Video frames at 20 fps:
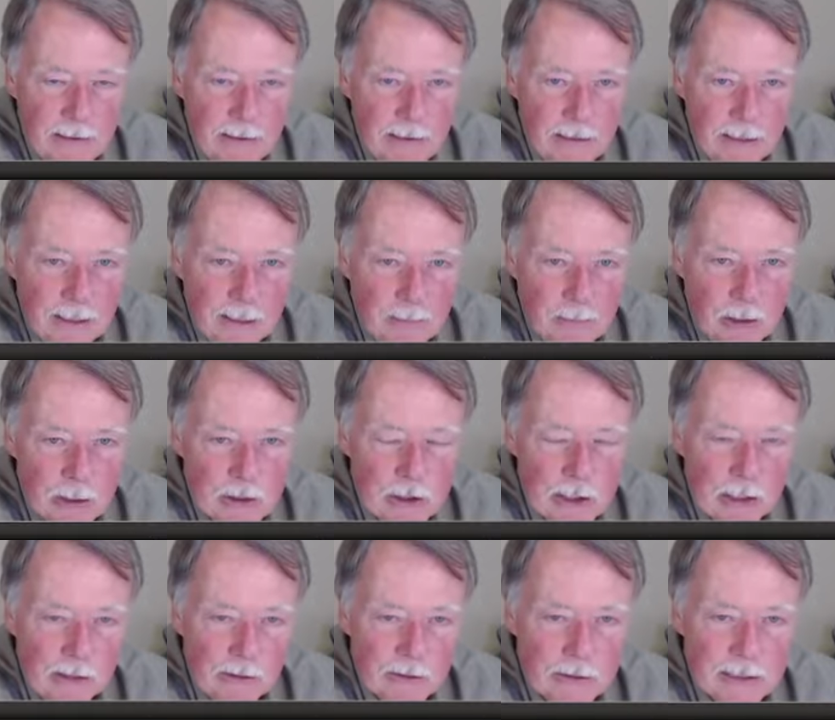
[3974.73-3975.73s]
Uh, most
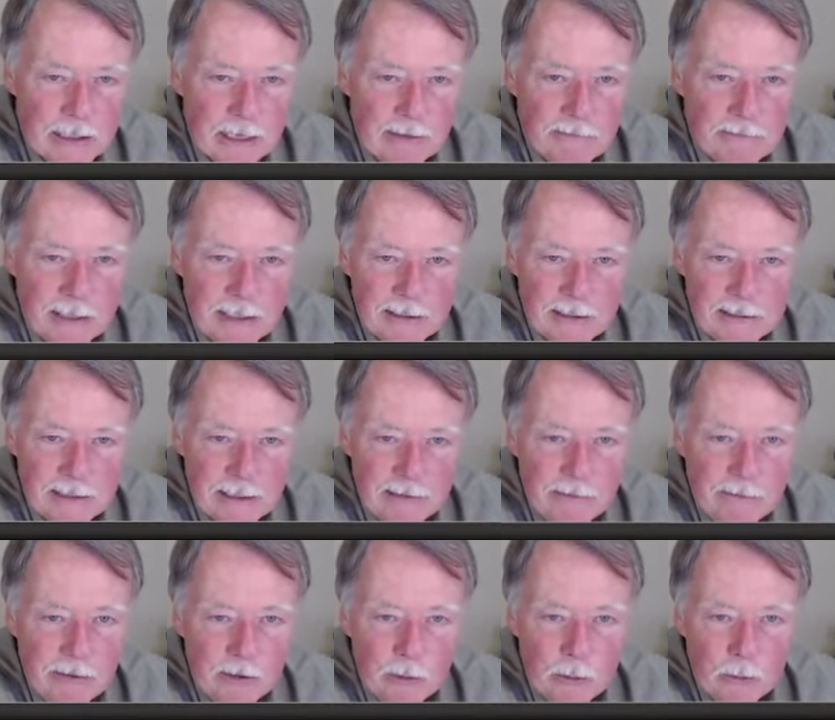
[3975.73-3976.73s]
yellow sapphires
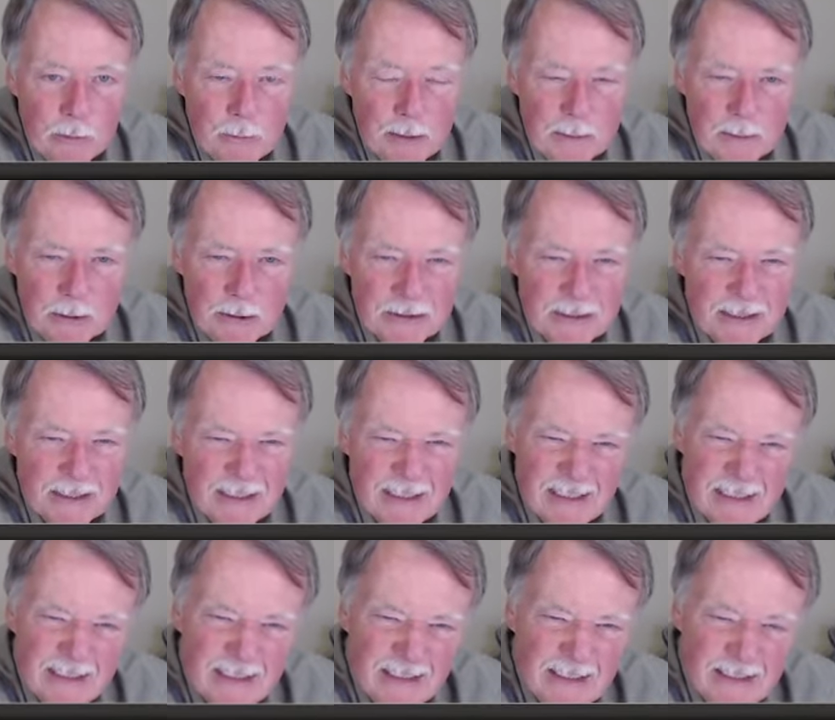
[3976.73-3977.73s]
I've owned, people
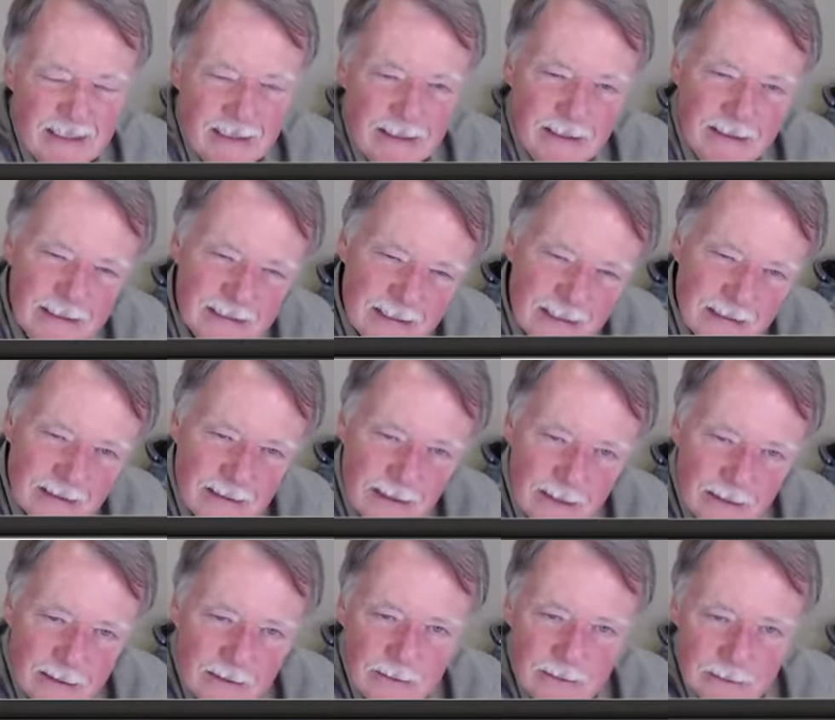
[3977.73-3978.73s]
say, is that
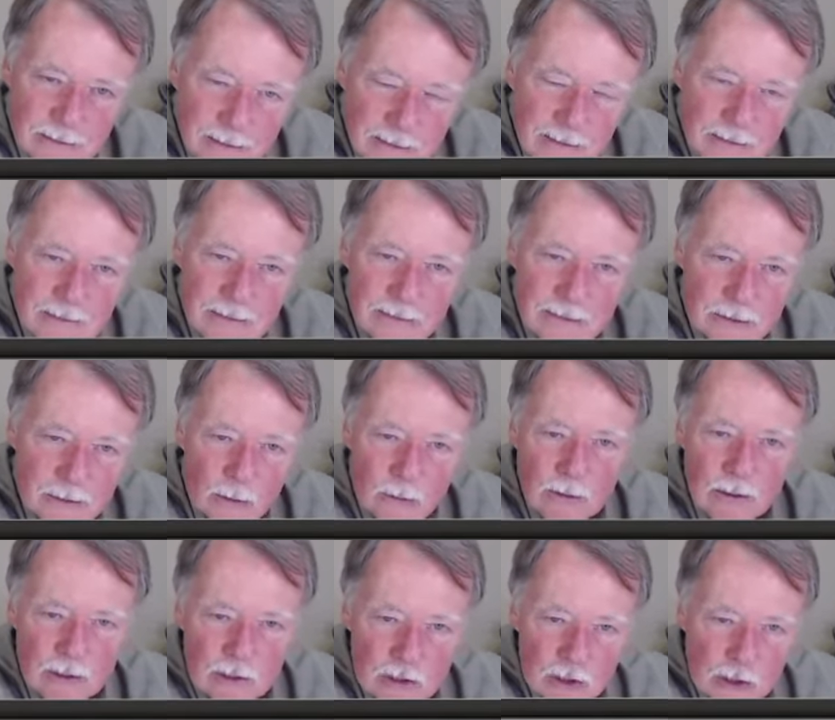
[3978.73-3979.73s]
yellow? Yeah, it looks
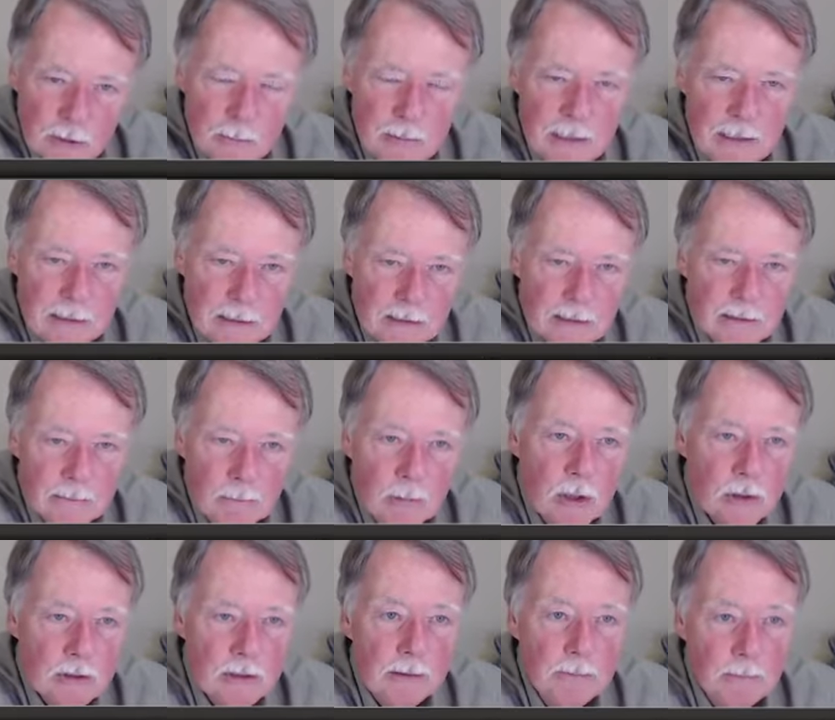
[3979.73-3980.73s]
orange to me, and
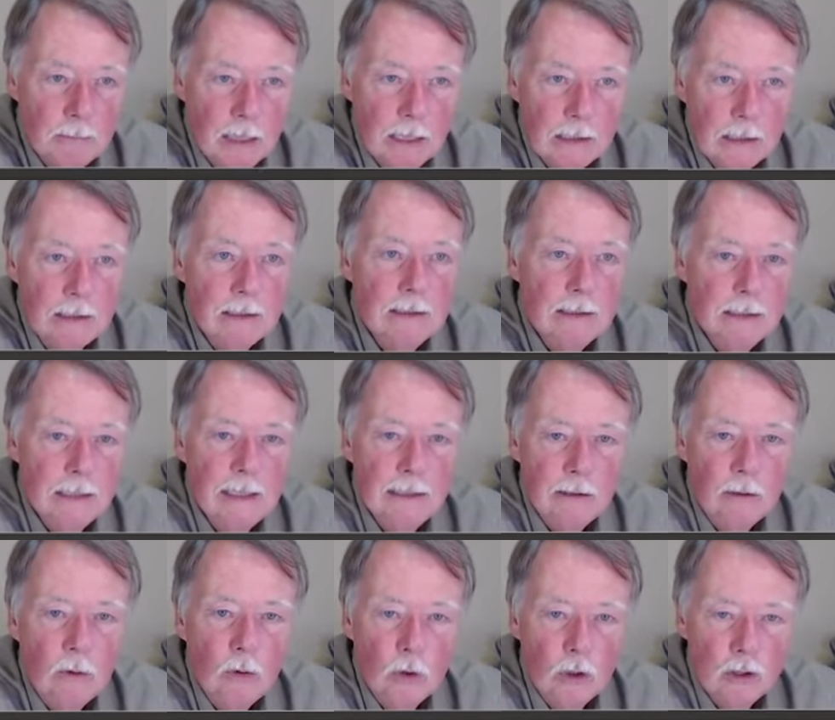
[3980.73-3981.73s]
most of them are kind
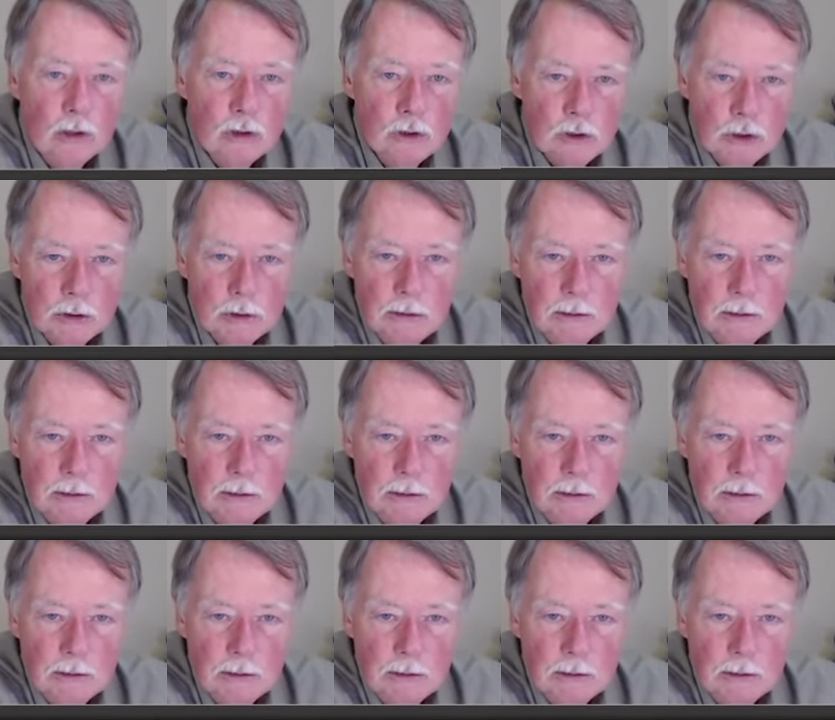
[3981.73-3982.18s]
of orange.